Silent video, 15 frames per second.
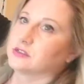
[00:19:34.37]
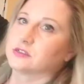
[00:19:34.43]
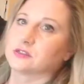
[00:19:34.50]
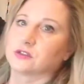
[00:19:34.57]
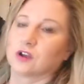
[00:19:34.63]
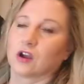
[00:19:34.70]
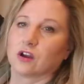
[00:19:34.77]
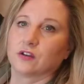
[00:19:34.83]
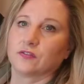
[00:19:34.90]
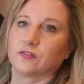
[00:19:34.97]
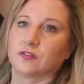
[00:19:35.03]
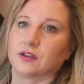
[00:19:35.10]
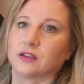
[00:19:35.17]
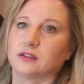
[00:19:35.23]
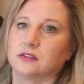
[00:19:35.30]
scarf
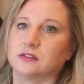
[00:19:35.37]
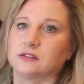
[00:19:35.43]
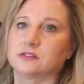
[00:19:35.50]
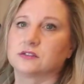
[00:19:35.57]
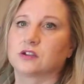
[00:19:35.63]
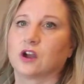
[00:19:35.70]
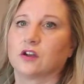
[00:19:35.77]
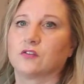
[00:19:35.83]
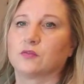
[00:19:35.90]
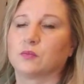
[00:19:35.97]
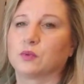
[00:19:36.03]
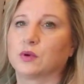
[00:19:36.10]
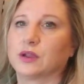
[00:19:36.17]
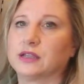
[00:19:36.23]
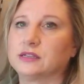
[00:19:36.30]
scarf
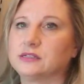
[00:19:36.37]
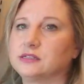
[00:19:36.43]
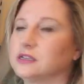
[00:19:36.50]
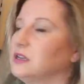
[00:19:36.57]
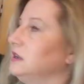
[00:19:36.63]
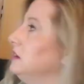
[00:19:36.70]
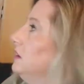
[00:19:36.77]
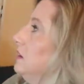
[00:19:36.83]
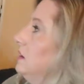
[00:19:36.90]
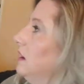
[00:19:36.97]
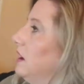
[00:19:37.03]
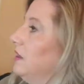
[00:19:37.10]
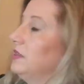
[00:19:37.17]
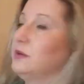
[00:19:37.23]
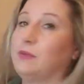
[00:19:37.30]
print
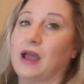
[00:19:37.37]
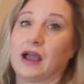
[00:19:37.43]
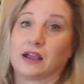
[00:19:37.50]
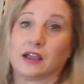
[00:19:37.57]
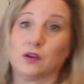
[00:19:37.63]
on the back.